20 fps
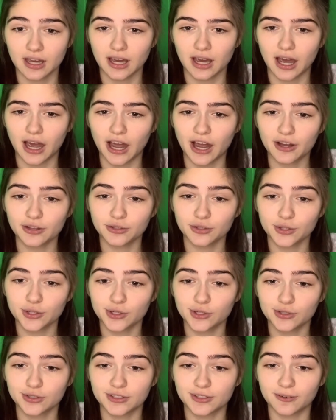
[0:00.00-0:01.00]
How do you
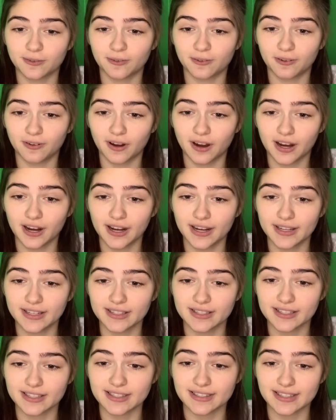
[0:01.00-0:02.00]
define
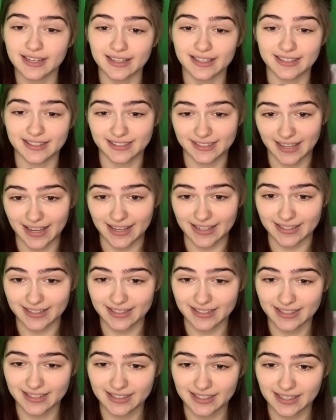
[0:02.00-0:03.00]
success?